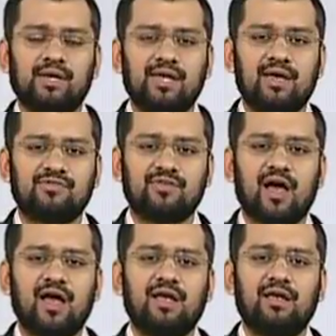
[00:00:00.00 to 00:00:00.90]

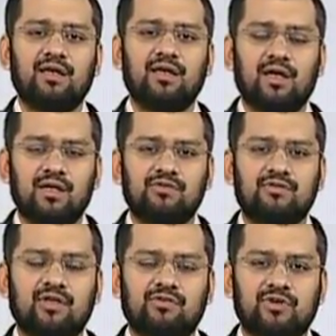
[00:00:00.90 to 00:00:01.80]
ESI is
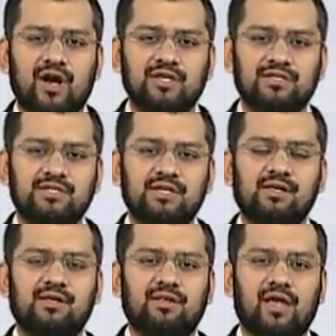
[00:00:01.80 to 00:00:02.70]
the
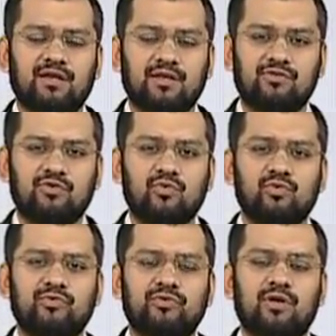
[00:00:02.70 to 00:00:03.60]
strategy that is
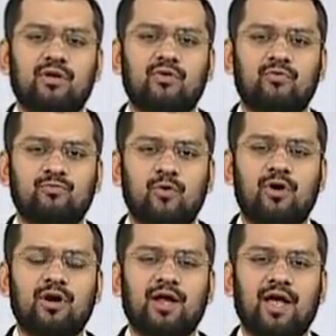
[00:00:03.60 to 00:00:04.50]
used
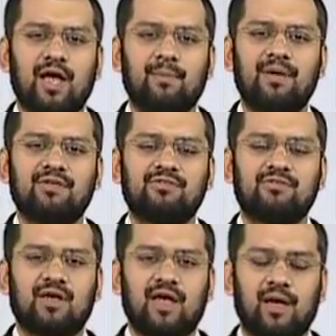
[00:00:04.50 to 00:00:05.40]
for MS
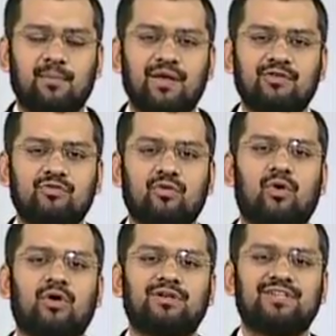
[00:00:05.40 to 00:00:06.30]

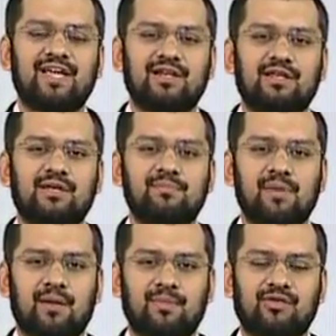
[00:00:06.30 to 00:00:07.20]
or
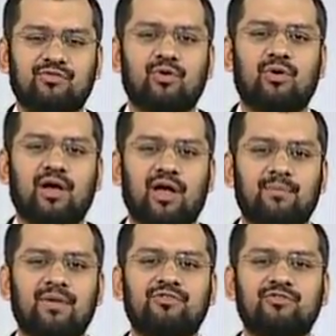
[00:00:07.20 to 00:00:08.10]
tandem MS or
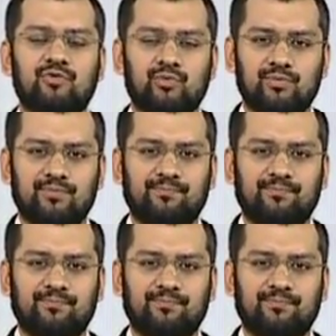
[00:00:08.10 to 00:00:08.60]
MS2.